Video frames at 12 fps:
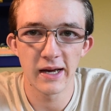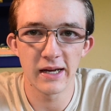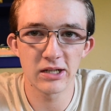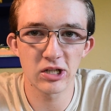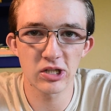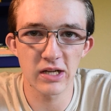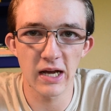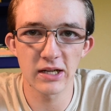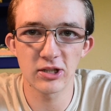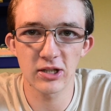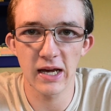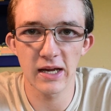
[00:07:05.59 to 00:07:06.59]
and just
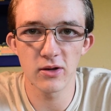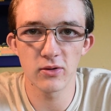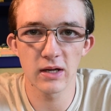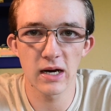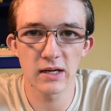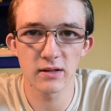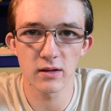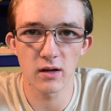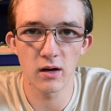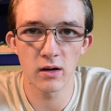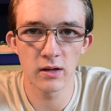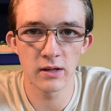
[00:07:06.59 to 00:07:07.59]
educate you guys
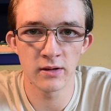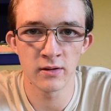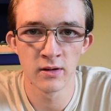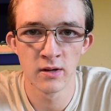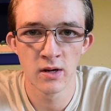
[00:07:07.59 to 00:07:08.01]
on